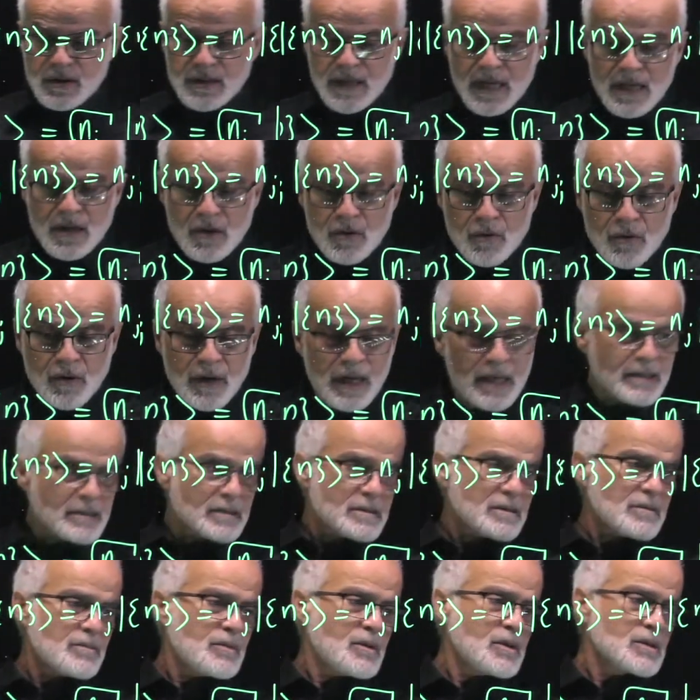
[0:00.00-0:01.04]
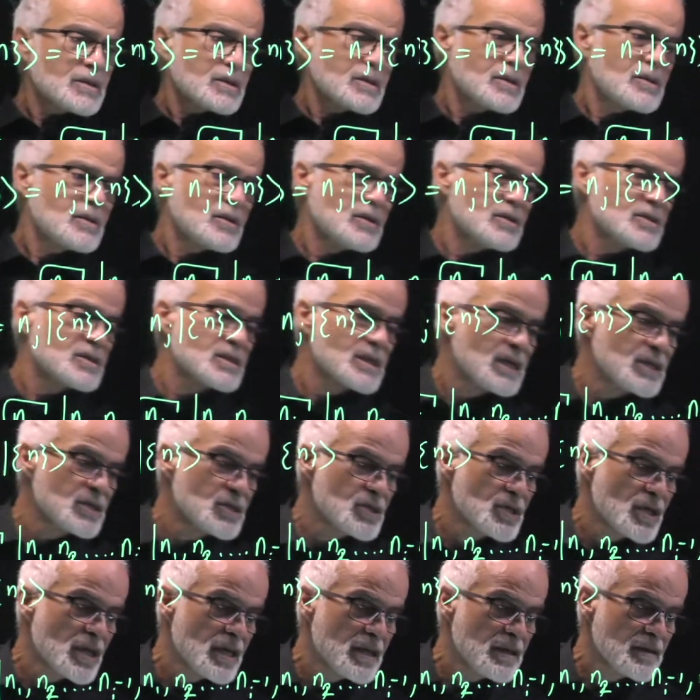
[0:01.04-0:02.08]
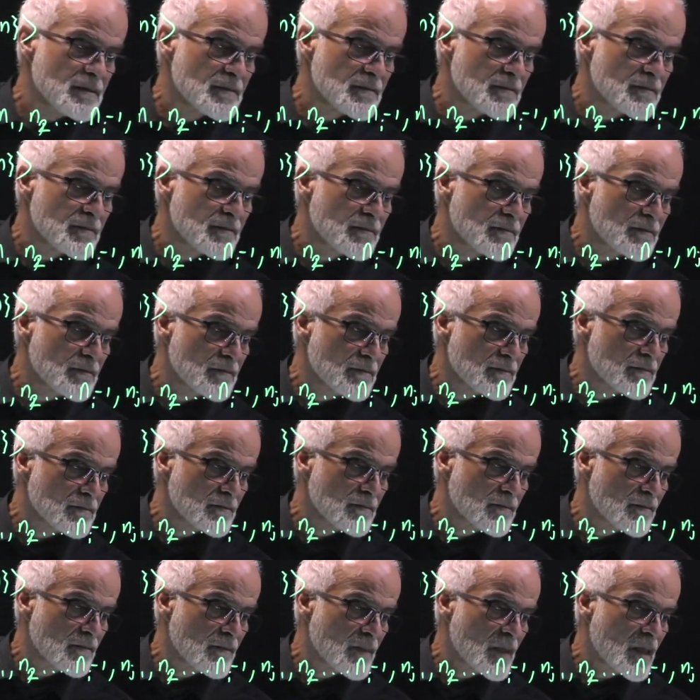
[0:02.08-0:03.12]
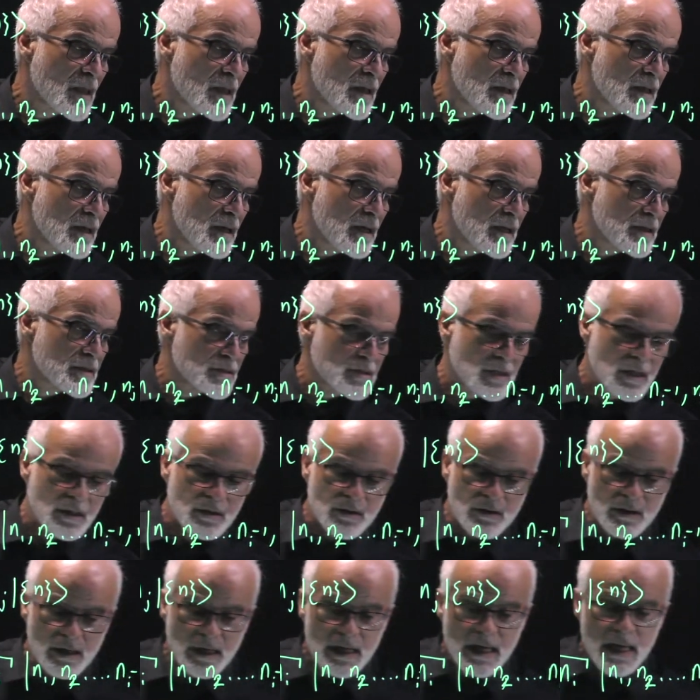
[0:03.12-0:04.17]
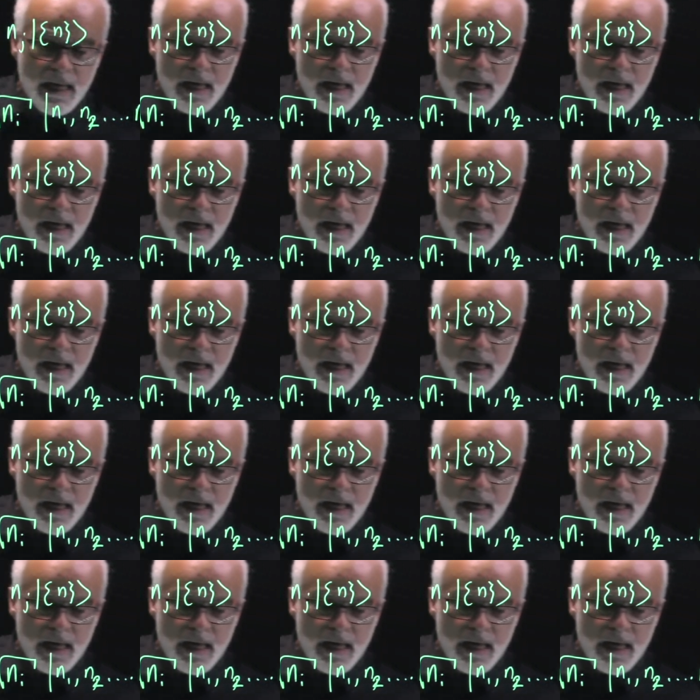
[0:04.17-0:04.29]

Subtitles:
I created a particle on site J, etc.